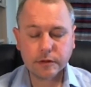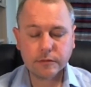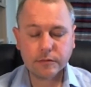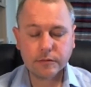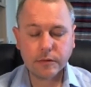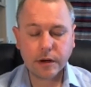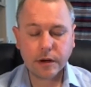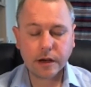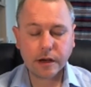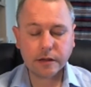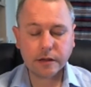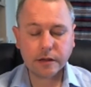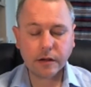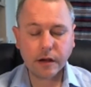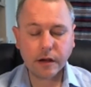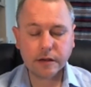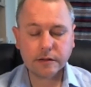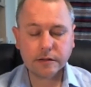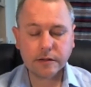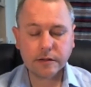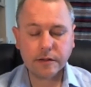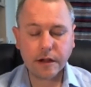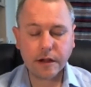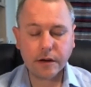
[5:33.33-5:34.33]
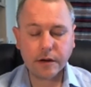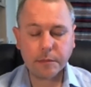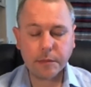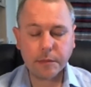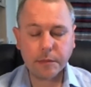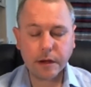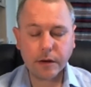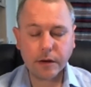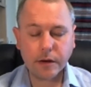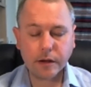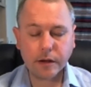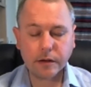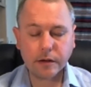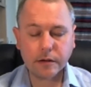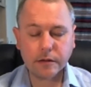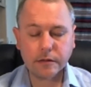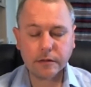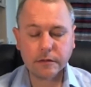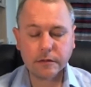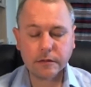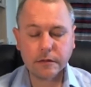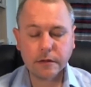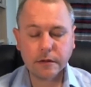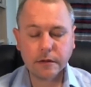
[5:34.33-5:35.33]
recognize that they're appearing
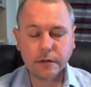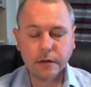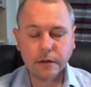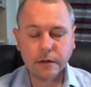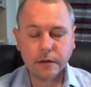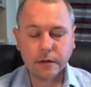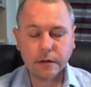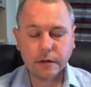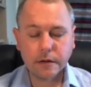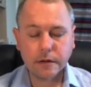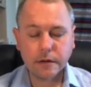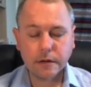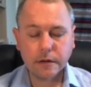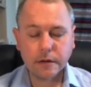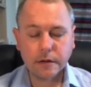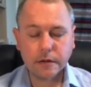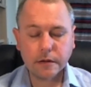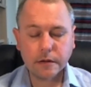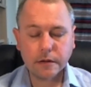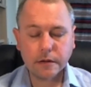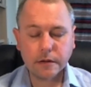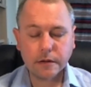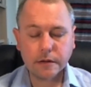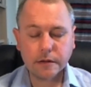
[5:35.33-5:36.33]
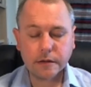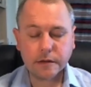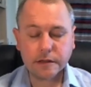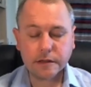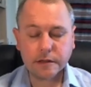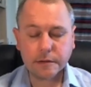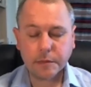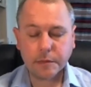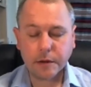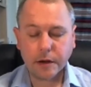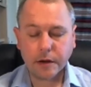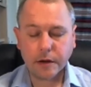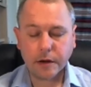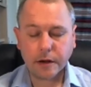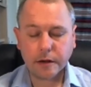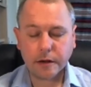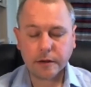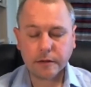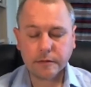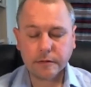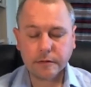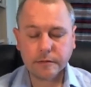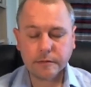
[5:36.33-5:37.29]
and disappearing